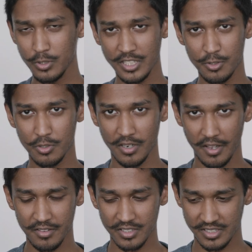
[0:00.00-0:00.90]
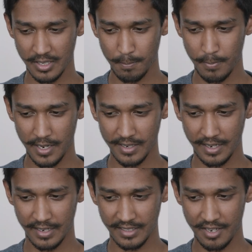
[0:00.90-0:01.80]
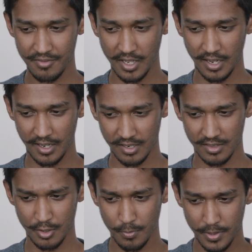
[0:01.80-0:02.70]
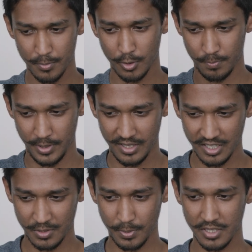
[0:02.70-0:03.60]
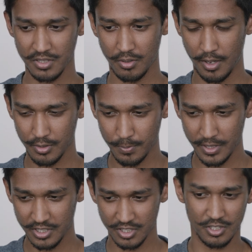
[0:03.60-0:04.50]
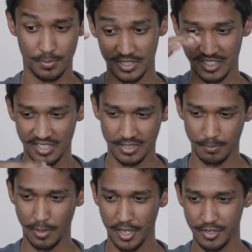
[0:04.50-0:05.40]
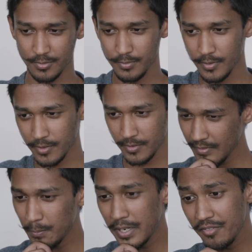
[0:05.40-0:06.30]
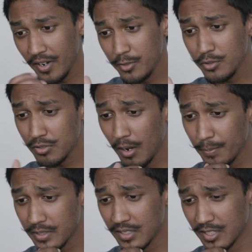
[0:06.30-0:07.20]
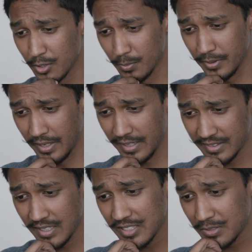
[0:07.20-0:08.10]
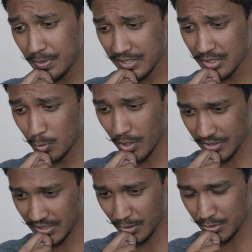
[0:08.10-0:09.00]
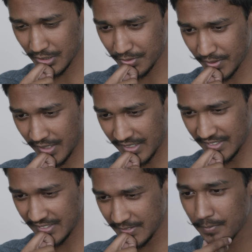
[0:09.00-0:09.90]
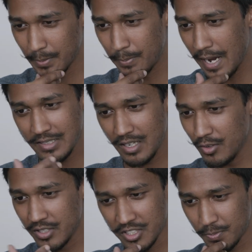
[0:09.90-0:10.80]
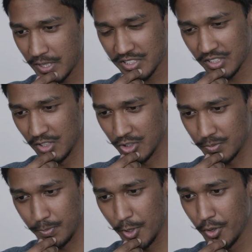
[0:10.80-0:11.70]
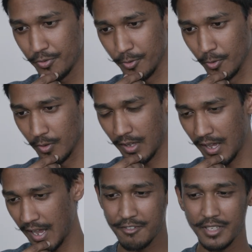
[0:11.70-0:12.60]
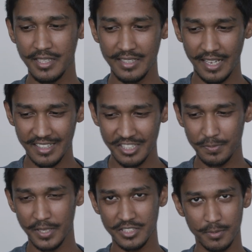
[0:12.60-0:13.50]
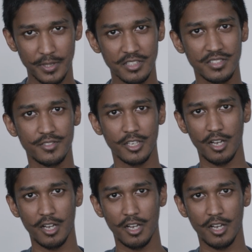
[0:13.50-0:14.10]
wish I took another step back and gave the heart a little bit more breathing space around the picture, especially at the bottom. But if I do crop in a little bit, I think this picture works out just fine. The background in this picture looks beautiful. I really like this picture because of the